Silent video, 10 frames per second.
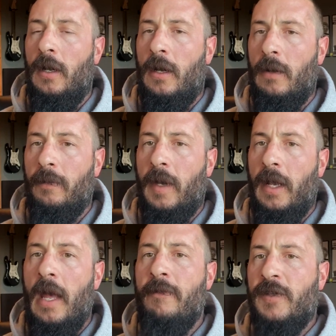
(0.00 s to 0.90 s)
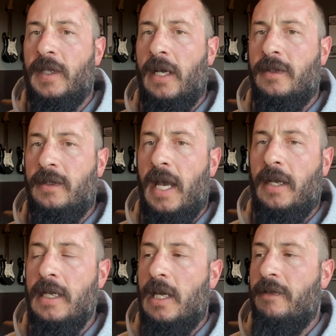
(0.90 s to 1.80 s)
uh, kind of emphasize the
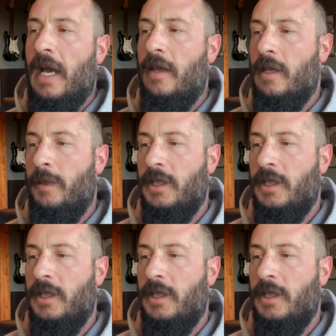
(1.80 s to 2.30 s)
technique of that and the